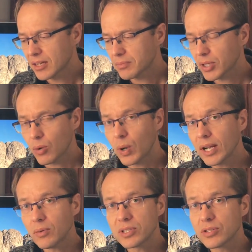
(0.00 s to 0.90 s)
But uh, what I
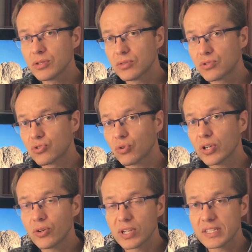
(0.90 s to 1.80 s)
want to draw
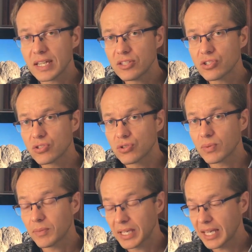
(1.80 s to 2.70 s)
your attention to
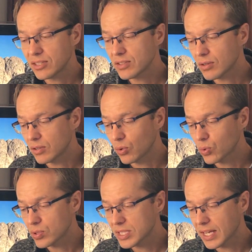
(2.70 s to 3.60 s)
when we get to the
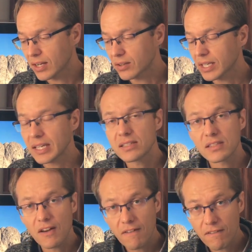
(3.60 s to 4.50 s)
laws now is
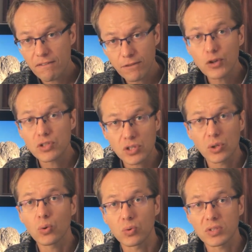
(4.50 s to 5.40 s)
the first
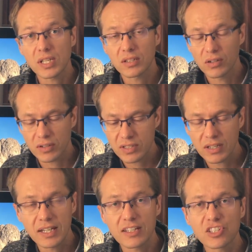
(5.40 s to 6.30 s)
laws that God's going
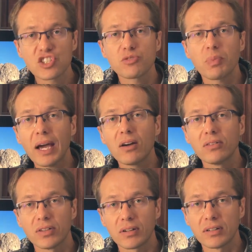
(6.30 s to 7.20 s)
to
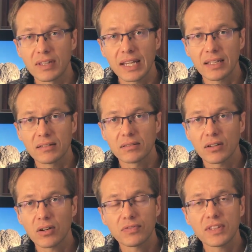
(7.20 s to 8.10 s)
expound on then
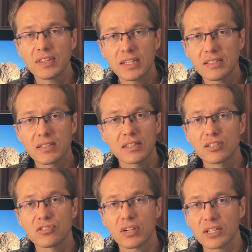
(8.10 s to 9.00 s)
after these
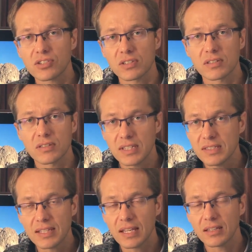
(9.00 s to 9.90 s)
instructions, these
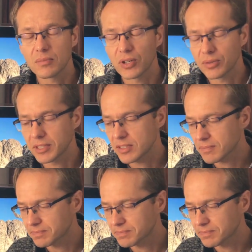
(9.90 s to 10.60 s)
Ten Commandments.